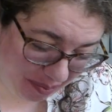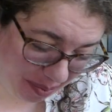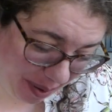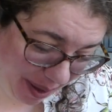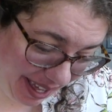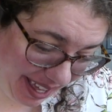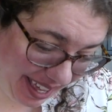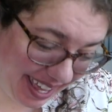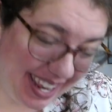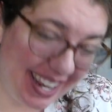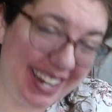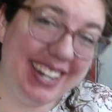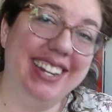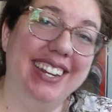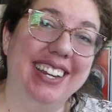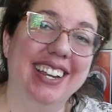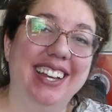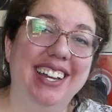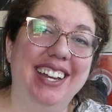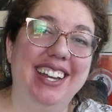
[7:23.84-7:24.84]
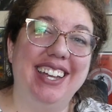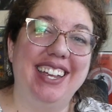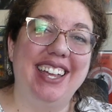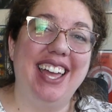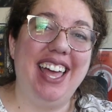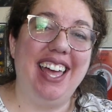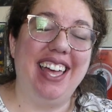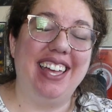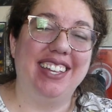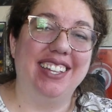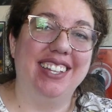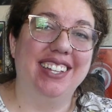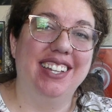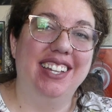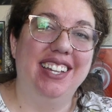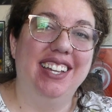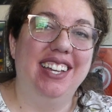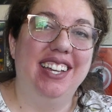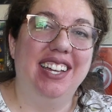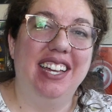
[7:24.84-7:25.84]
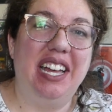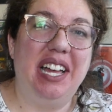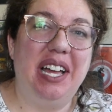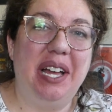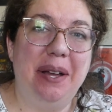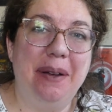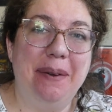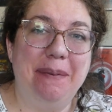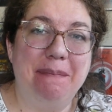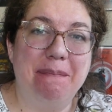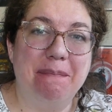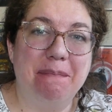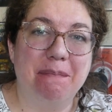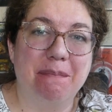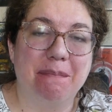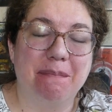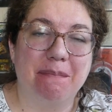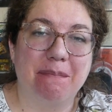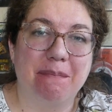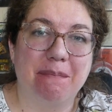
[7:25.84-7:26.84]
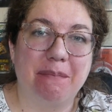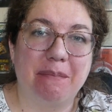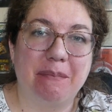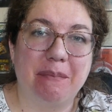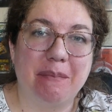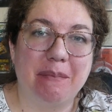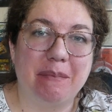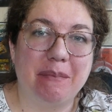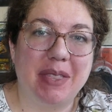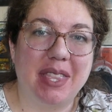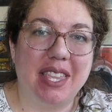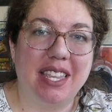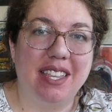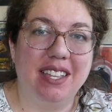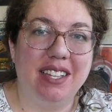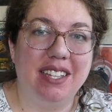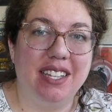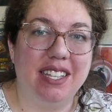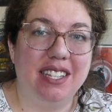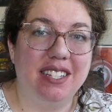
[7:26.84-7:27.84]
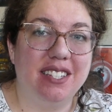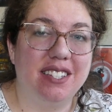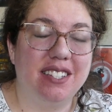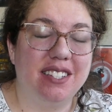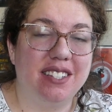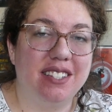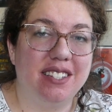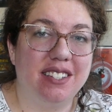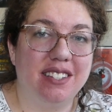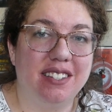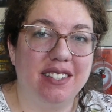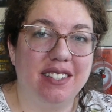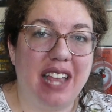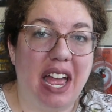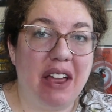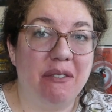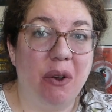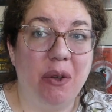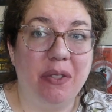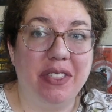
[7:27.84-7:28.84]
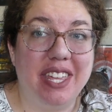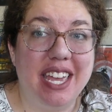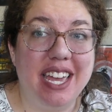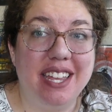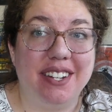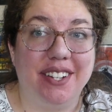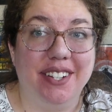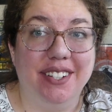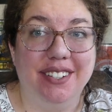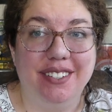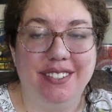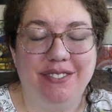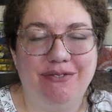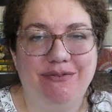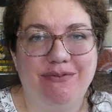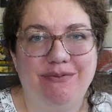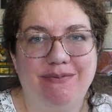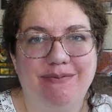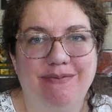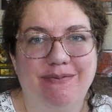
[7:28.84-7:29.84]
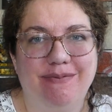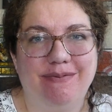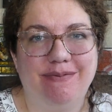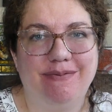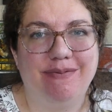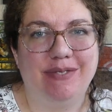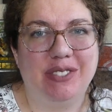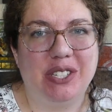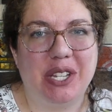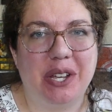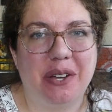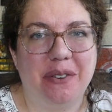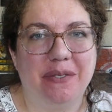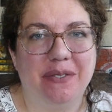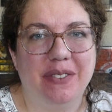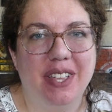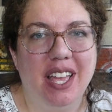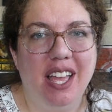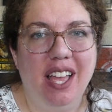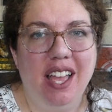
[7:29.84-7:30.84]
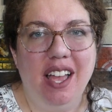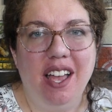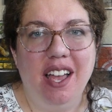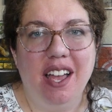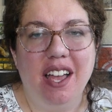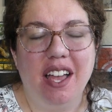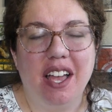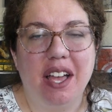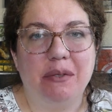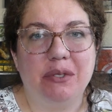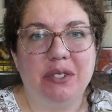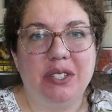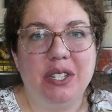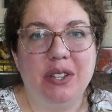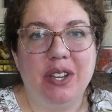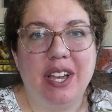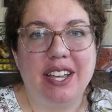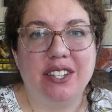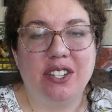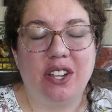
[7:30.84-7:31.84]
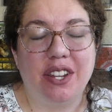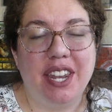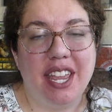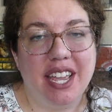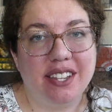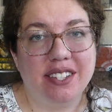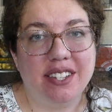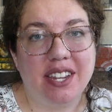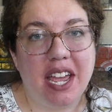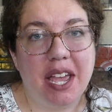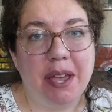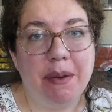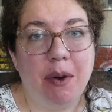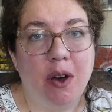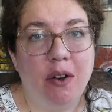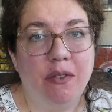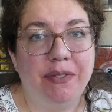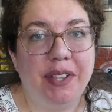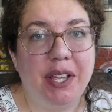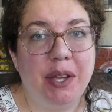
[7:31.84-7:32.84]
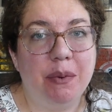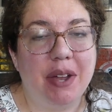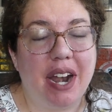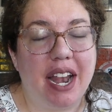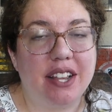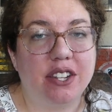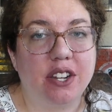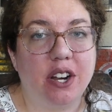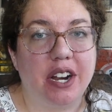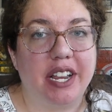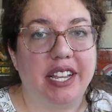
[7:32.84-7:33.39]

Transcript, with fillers: but yeah. Um, it's, I wrote the end. So I'll see you guys all next time, hopefully when I start